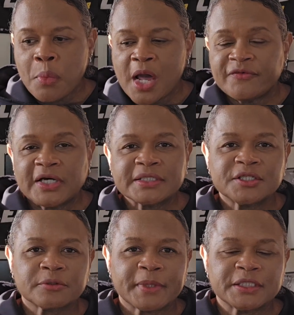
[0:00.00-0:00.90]
I finally
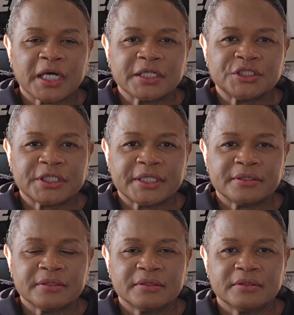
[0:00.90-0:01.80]
took my Dodge in
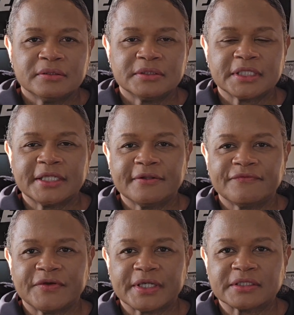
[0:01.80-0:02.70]
to get it
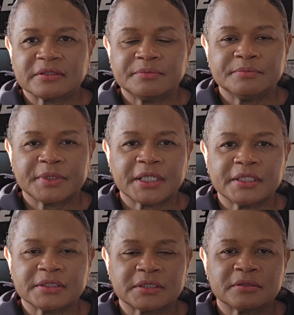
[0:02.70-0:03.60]
fixed because,